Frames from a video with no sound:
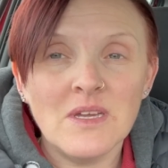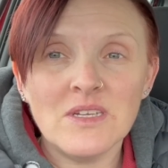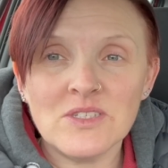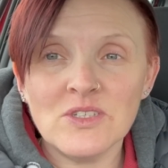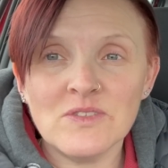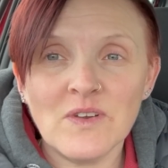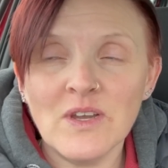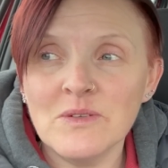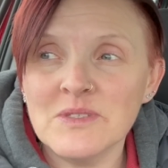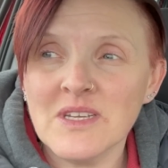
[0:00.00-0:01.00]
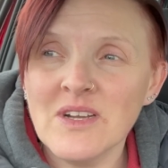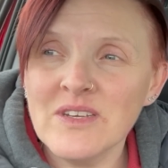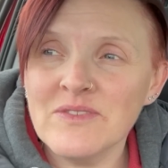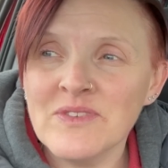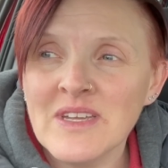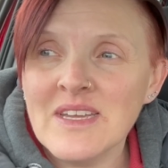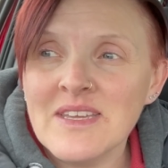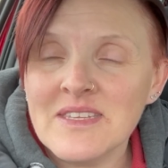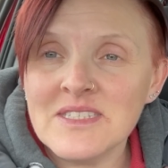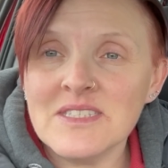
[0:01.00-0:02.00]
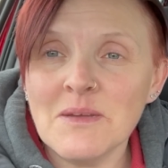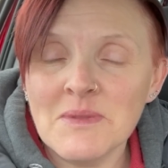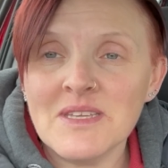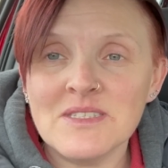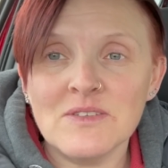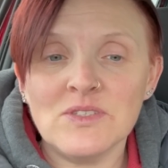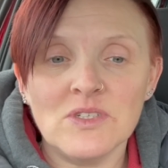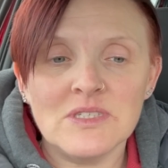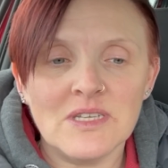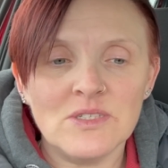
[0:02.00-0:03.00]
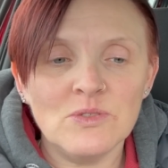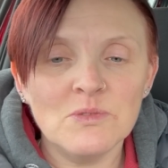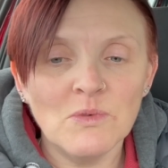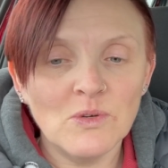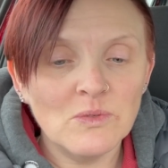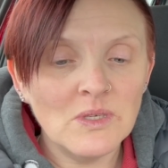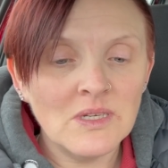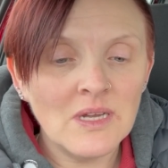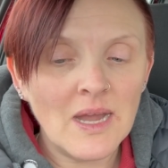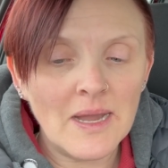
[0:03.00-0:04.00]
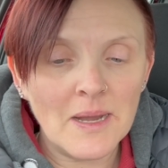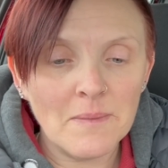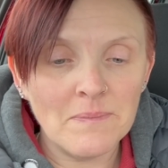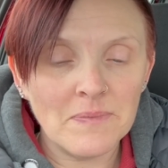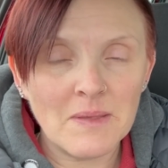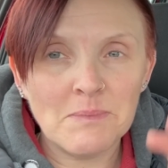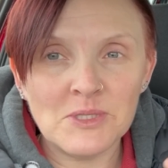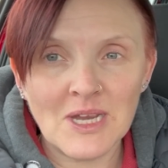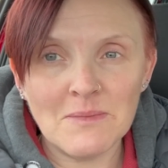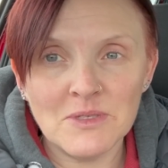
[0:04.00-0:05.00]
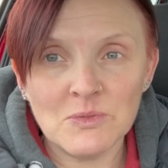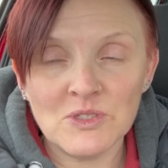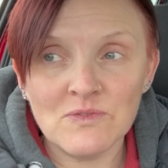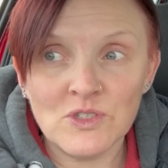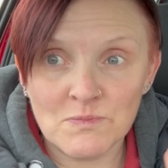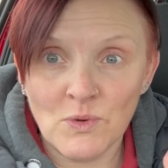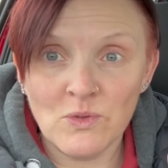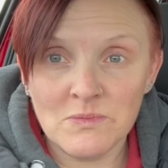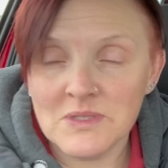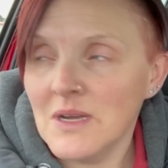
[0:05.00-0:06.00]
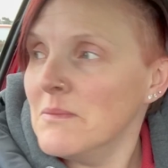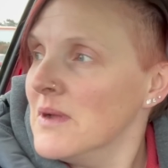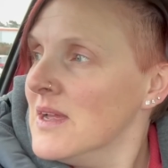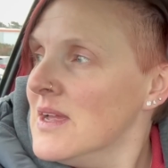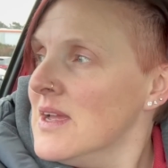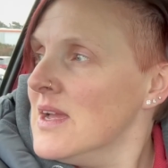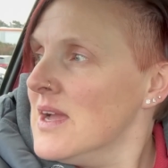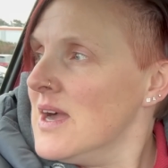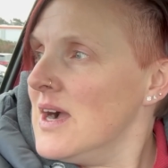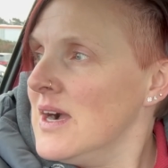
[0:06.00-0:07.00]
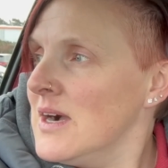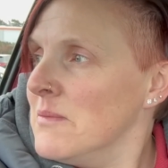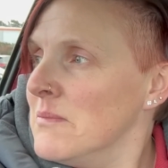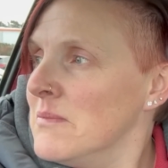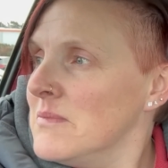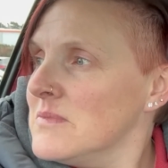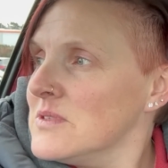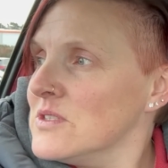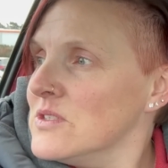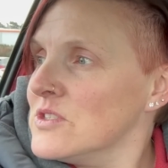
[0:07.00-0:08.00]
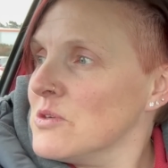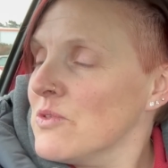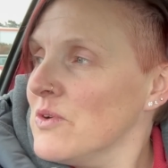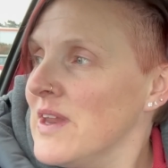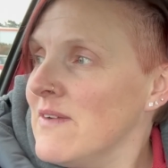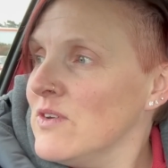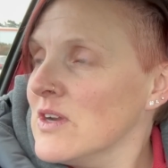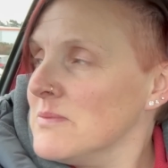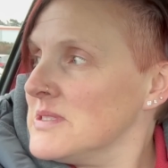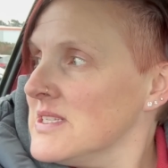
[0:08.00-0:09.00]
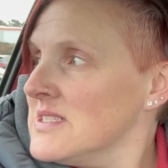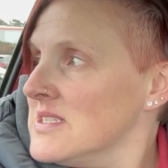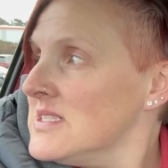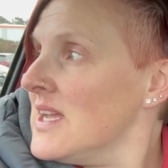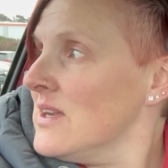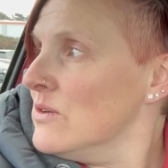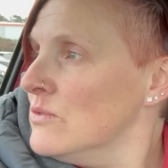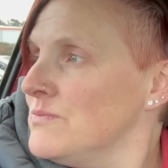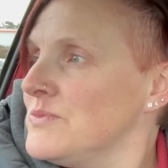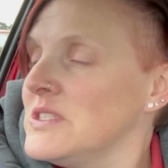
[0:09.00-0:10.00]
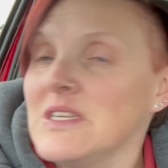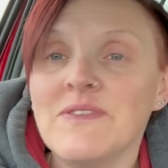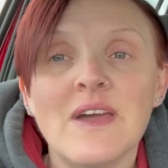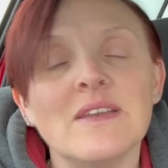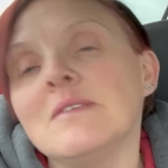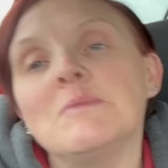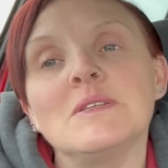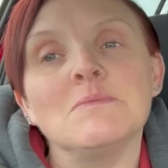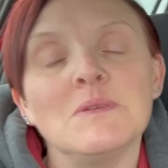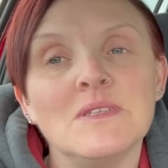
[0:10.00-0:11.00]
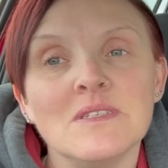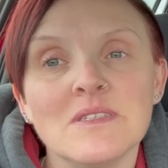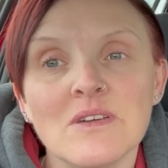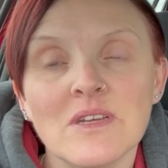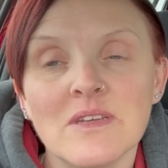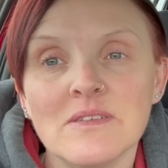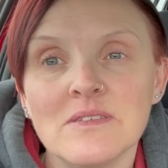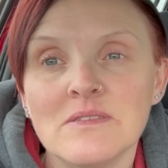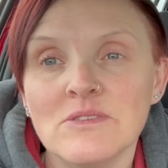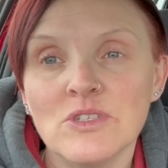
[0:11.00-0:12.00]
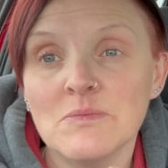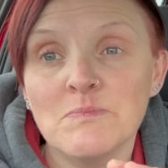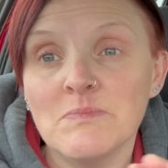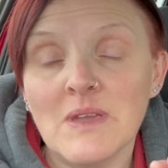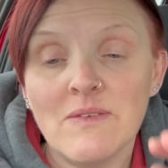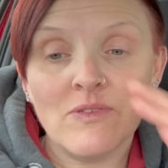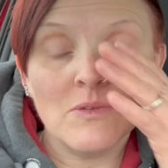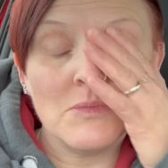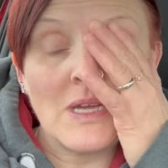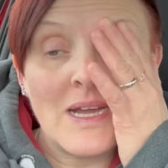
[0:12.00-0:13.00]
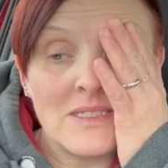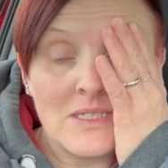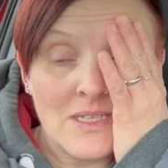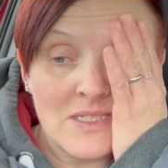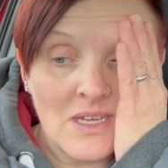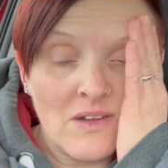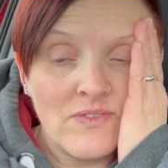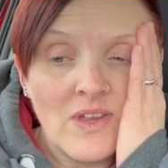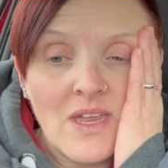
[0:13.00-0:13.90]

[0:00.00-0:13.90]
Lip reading: a size of clothes. They're kind of, there's some of their stuff starting to get too small. Their pajamas, which I've just bought them some. So I thought I'd have a look upstairs in the sale to see if they had any bits and pieces that I could just get for them to add to their stuff.